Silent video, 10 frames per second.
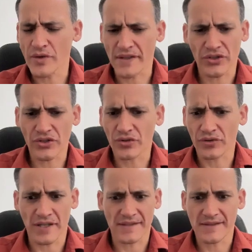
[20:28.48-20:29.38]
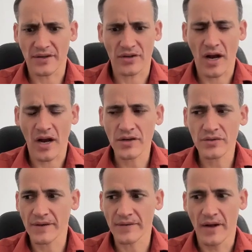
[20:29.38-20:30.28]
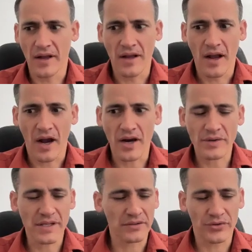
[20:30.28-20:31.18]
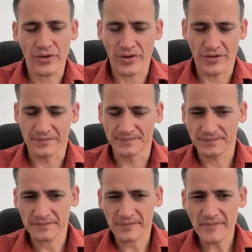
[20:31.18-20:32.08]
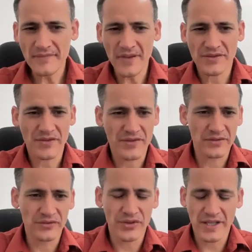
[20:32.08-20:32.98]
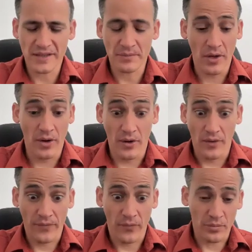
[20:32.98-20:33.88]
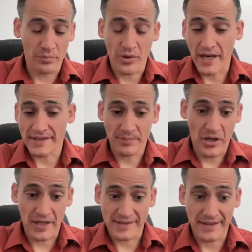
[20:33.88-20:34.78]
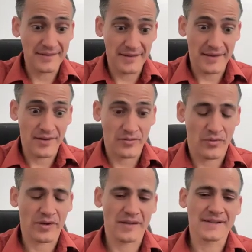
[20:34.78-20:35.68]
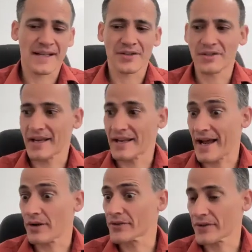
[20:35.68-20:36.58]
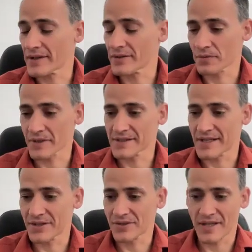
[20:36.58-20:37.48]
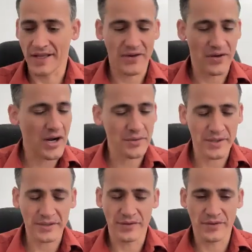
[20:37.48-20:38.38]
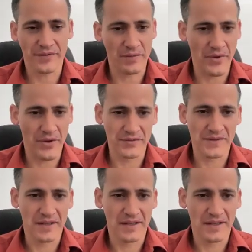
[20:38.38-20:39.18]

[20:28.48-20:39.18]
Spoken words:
curious, they're hungry to learn. So they're looking for bright spots inside their organization and outside the organization, and they're hungry to learn from those.